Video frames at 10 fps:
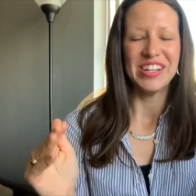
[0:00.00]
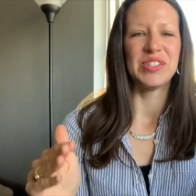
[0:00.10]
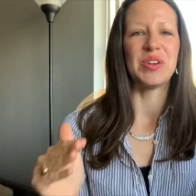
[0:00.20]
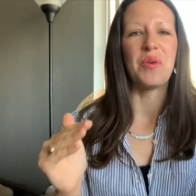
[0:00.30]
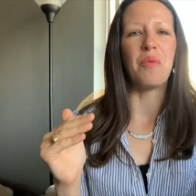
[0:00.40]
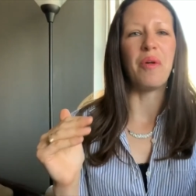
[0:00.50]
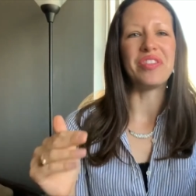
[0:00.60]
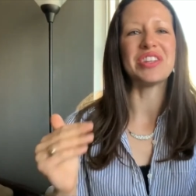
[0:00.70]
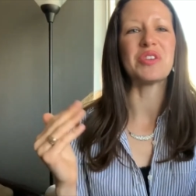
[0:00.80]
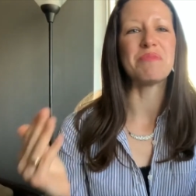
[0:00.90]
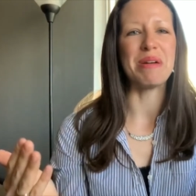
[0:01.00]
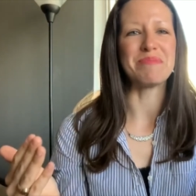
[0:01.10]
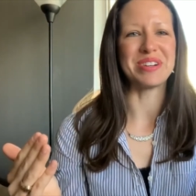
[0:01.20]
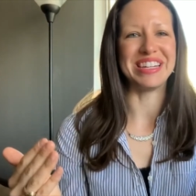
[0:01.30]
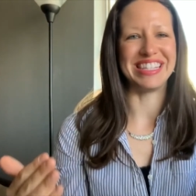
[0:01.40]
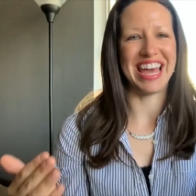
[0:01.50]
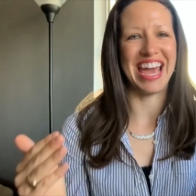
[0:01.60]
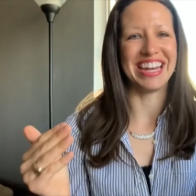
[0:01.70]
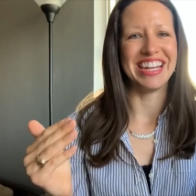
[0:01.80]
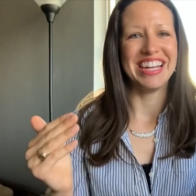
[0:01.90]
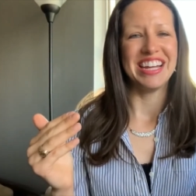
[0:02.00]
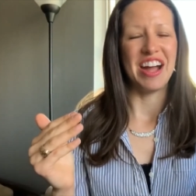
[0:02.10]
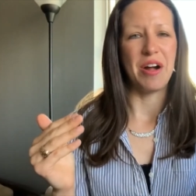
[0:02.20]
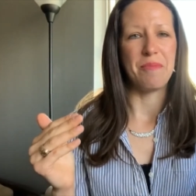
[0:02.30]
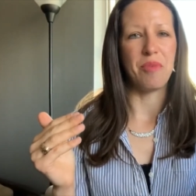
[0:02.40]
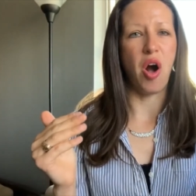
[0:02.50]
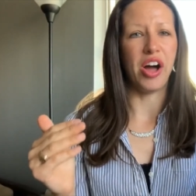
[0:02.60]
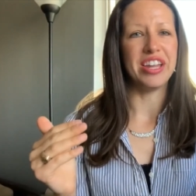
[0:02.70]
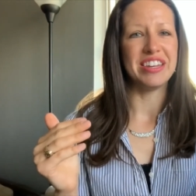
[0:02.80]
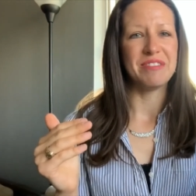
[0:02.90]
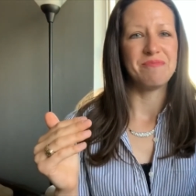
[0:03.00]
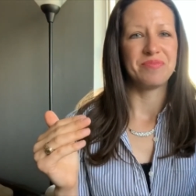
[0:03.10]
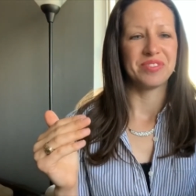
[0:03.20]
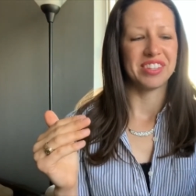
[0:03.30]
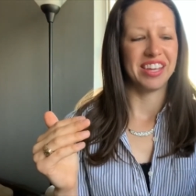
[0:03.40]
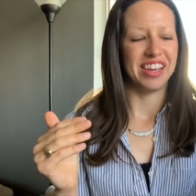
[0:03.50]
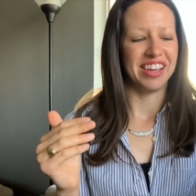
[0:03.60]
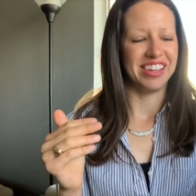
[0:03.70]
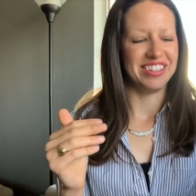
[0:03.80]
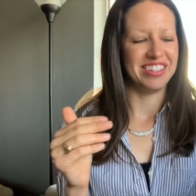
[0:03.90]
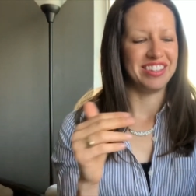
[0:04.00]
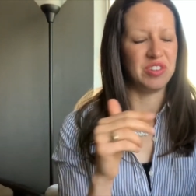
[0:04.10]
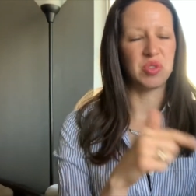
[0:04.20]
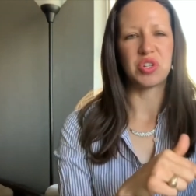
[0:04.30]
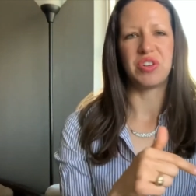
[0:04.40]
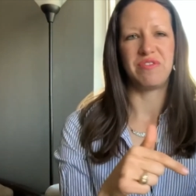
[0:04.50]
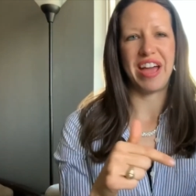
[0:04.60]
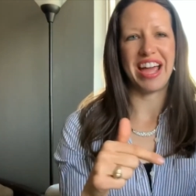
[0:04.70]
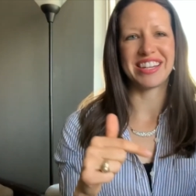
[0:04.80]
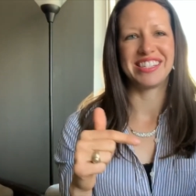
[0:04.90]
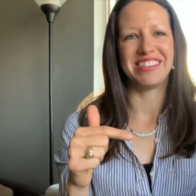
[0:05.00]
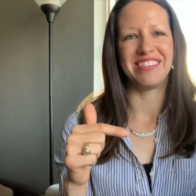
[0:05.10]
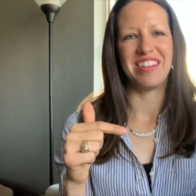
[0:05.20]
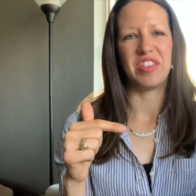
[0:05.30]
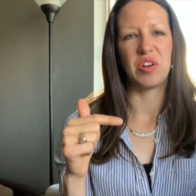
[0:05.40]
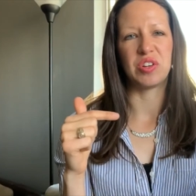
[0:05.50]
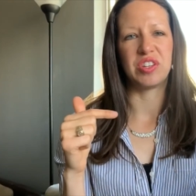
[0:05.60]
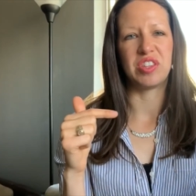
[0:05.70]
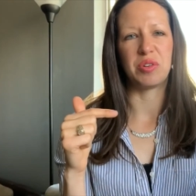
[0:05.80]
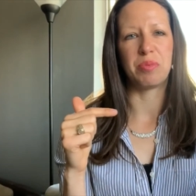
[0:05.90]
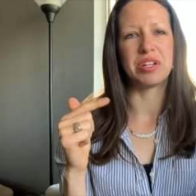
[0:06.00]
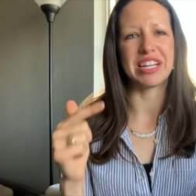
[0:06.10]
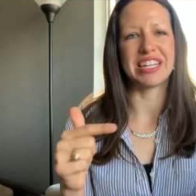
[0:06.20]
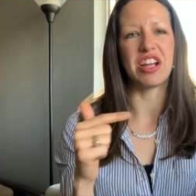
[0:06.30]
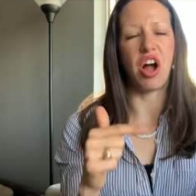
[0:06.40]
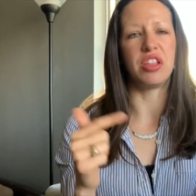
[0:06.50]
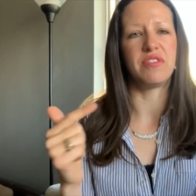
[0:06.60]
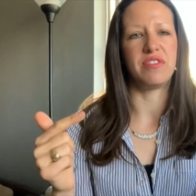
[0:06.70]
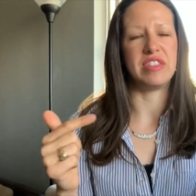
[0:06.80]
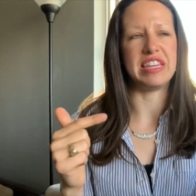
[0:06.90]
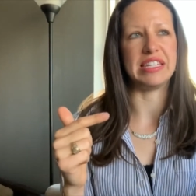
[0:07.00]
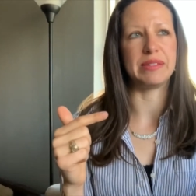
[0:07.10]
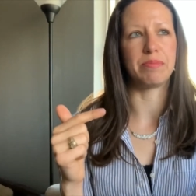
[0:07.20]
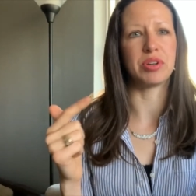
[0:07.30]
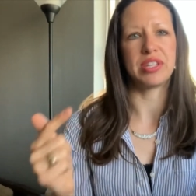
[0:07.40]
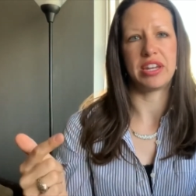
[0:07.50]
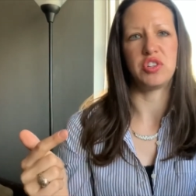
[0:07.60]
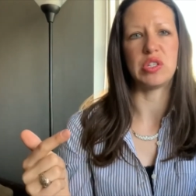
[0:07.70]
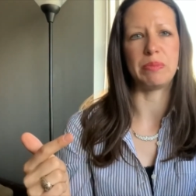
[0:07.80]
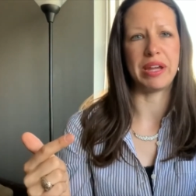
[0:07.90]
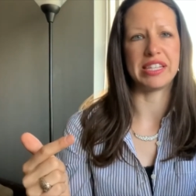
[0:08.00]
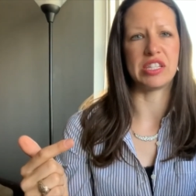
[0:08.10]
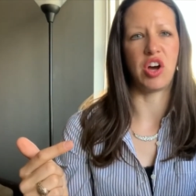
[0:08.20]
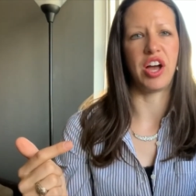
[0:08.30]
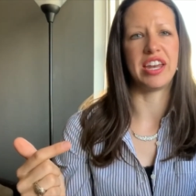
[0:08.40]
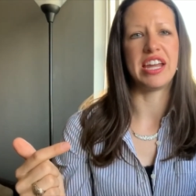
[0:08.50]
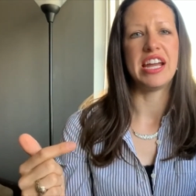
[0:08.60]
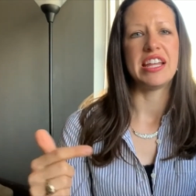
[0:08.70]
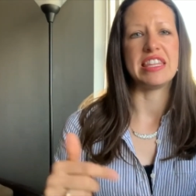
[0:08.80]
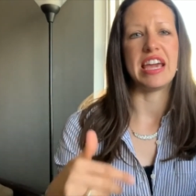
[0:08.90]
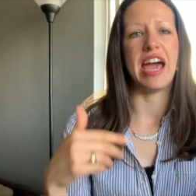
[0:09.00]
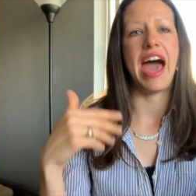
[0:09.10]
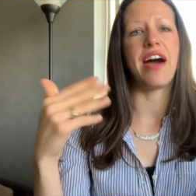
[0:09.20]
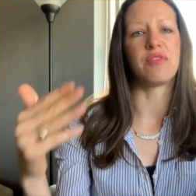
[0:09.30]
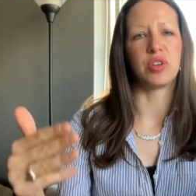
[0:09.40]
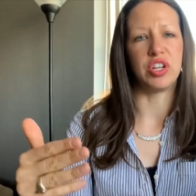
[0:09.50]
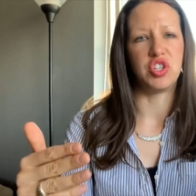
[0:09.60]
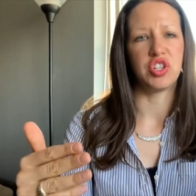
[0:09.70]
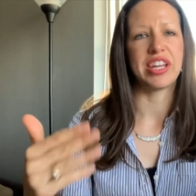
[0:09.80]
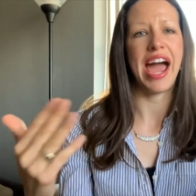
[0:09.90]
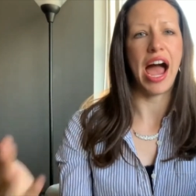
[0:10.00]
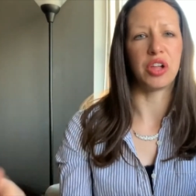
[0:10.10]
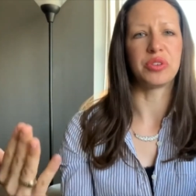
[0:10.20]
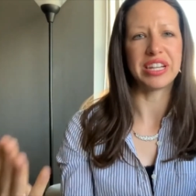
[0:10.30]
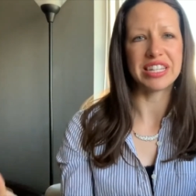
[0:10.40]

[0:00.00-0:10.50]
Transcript: So one thing to remember is that um, on uh, Nutrition Facts, they're, they're predicting all of these percentages based on the average calorie